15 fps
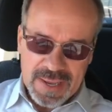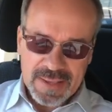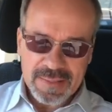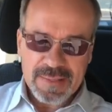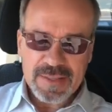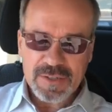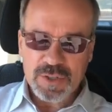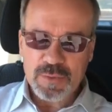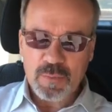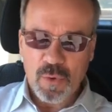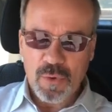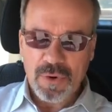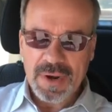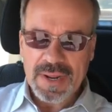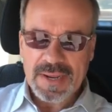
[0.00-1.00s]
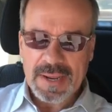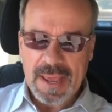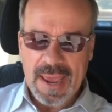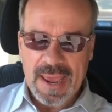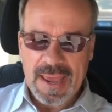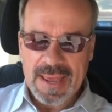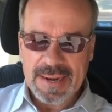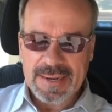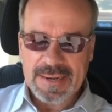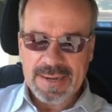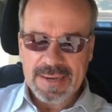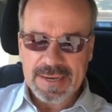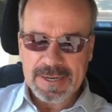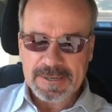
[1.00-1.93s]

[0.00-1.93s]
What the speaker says: in this morning. And